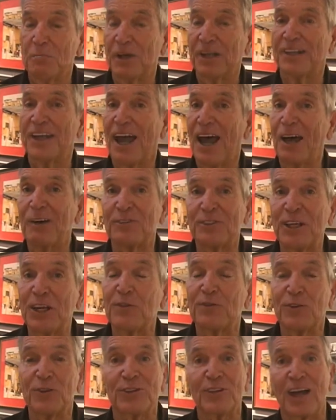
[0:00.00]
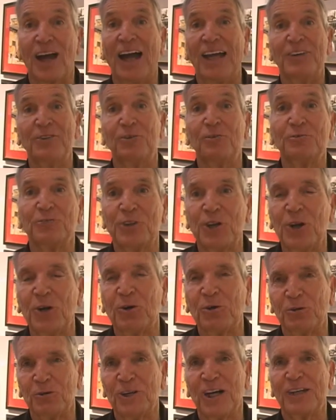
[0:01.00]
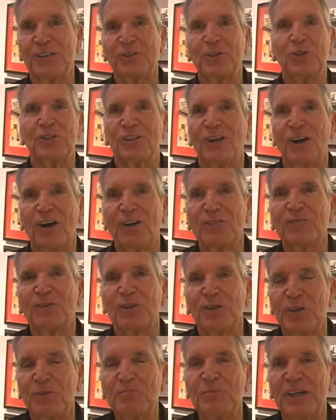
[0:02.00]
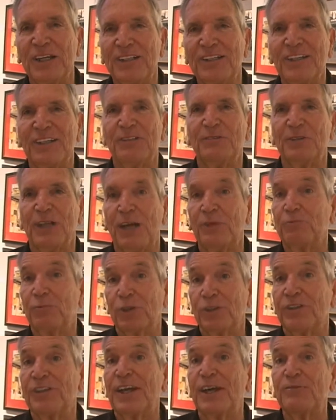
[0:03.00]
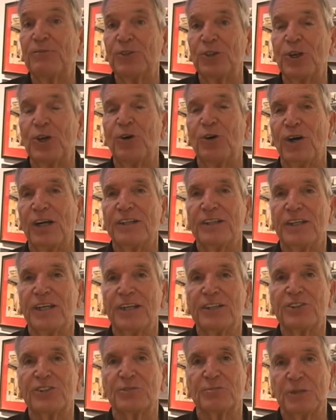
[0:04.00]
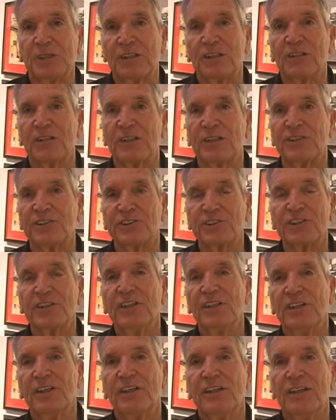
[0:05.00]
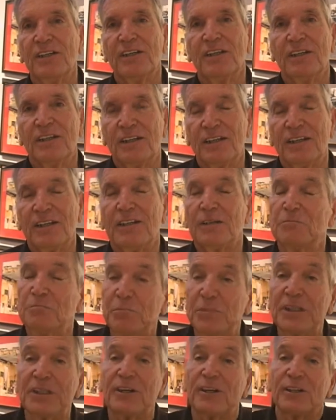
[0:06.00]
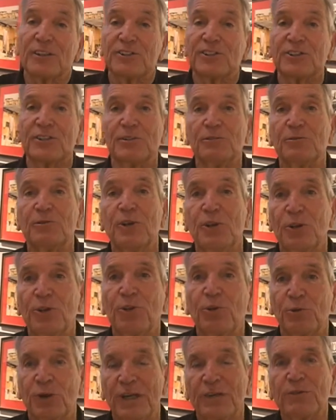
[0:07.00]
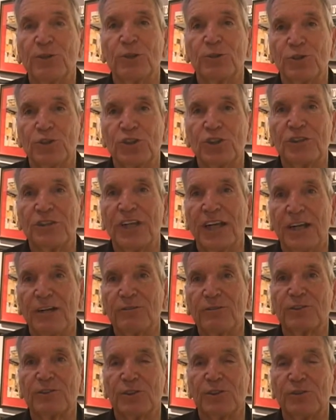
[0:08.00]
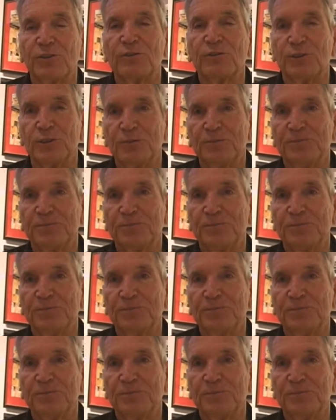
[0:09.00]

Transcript: But how different, I don't know. I couldn't offer an opinion, and we'll never know, I guess, because, uh, because the, the revolution now is over.